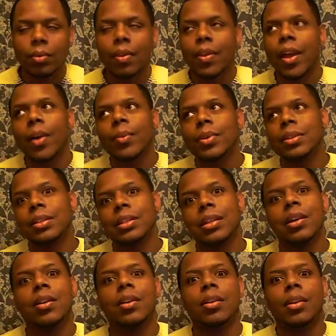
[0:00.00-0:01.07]
That was the
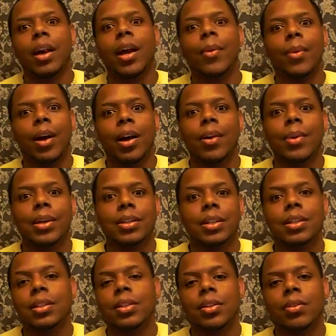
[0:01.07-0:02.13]
song I would always
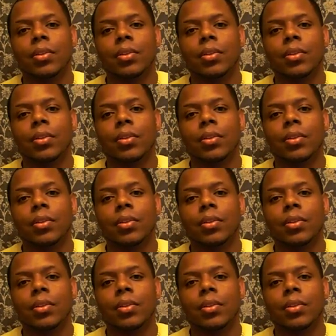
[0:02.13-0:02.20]
listen to.